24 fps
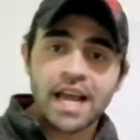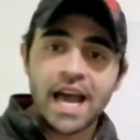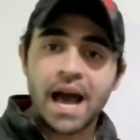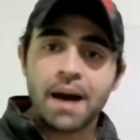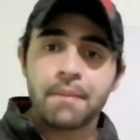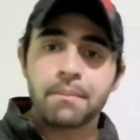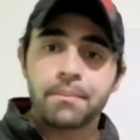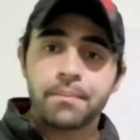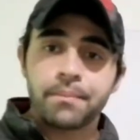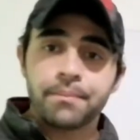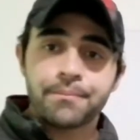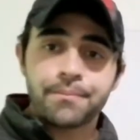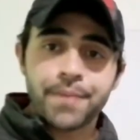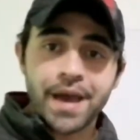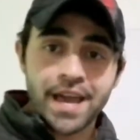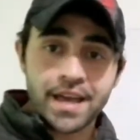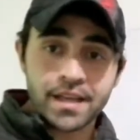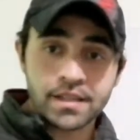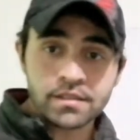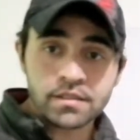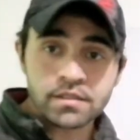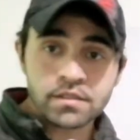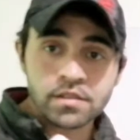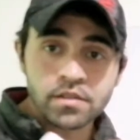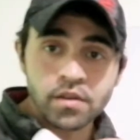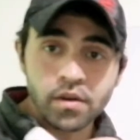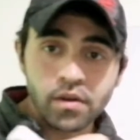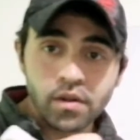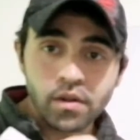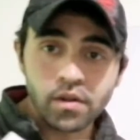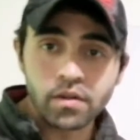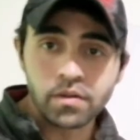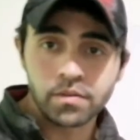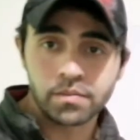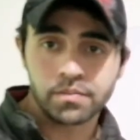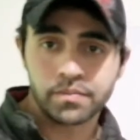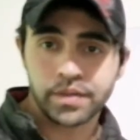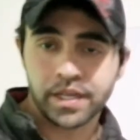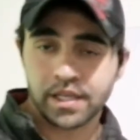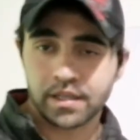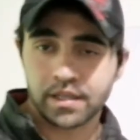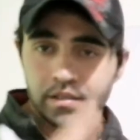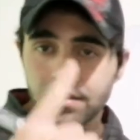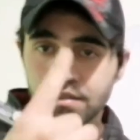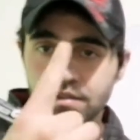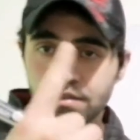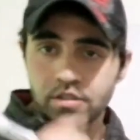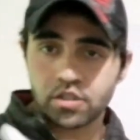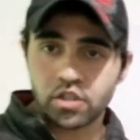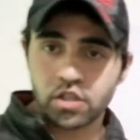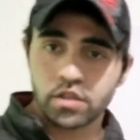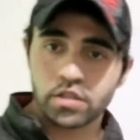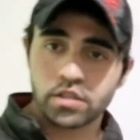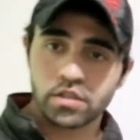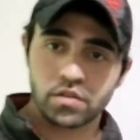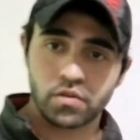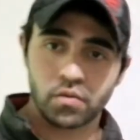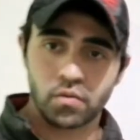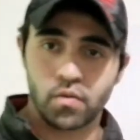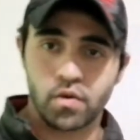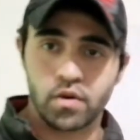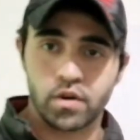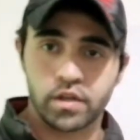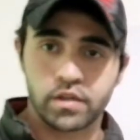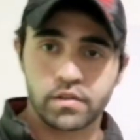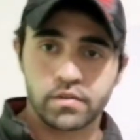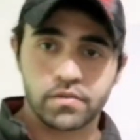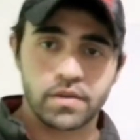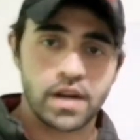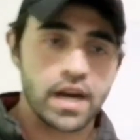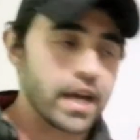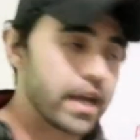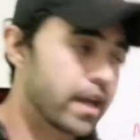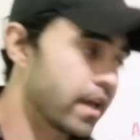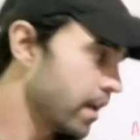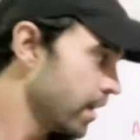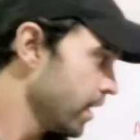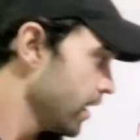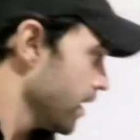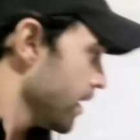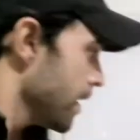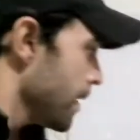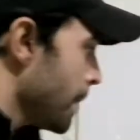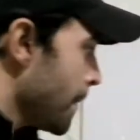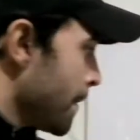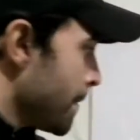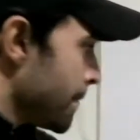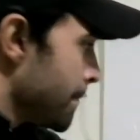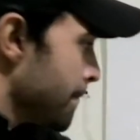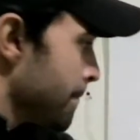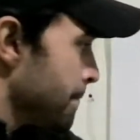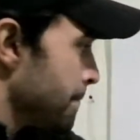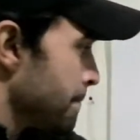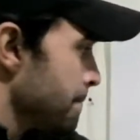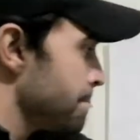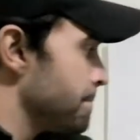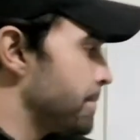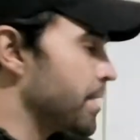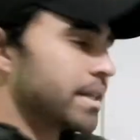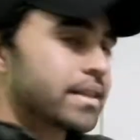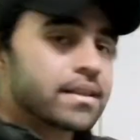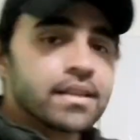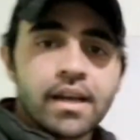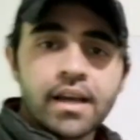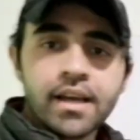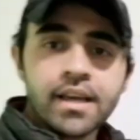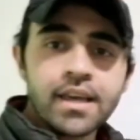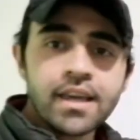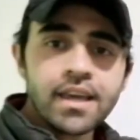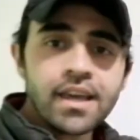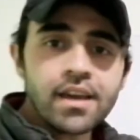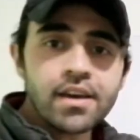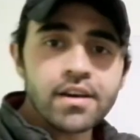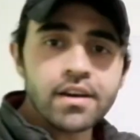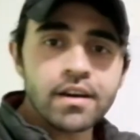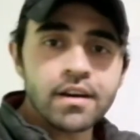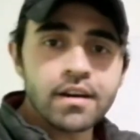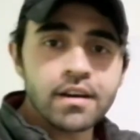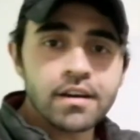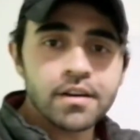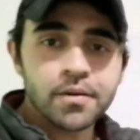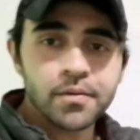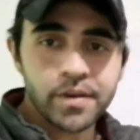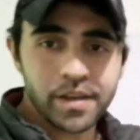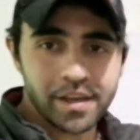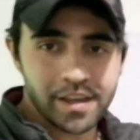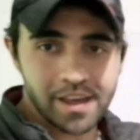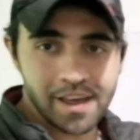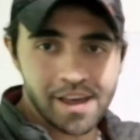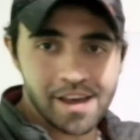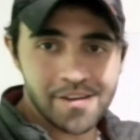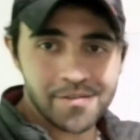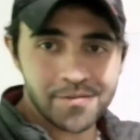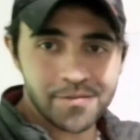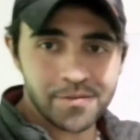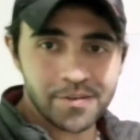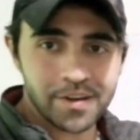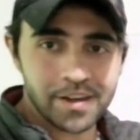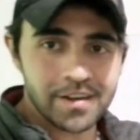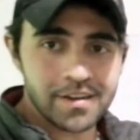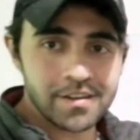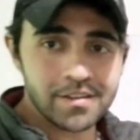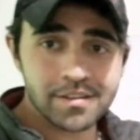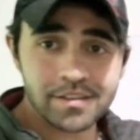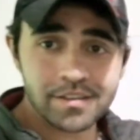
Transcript: a pencil because it's just one, right? But here we have another